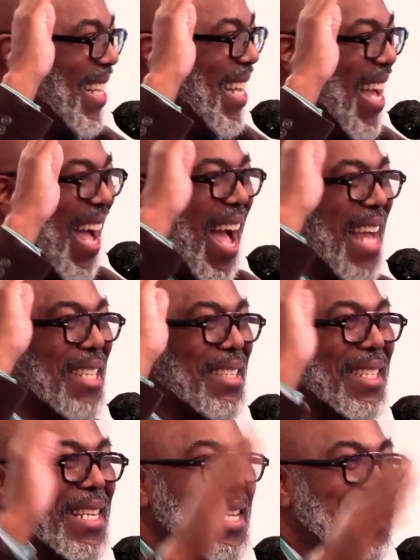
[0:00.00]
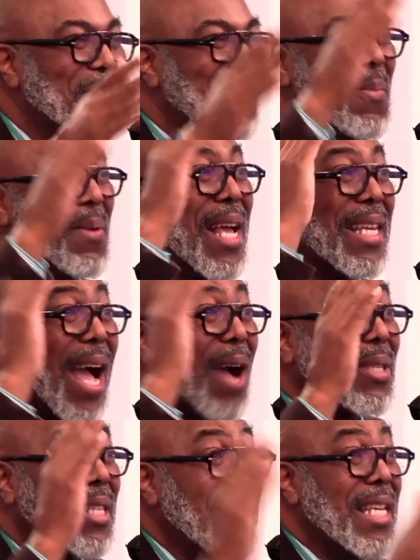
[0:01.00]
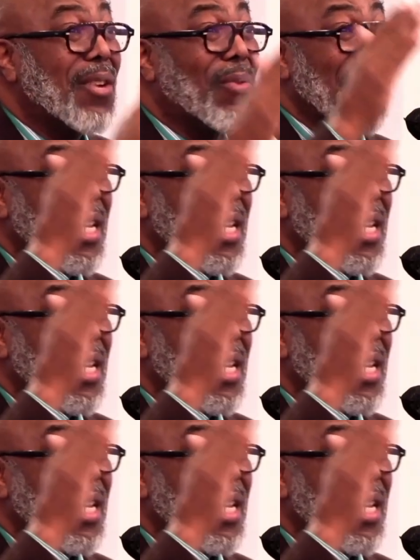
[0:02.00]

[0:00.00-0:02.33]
I had a senior moment that I was literally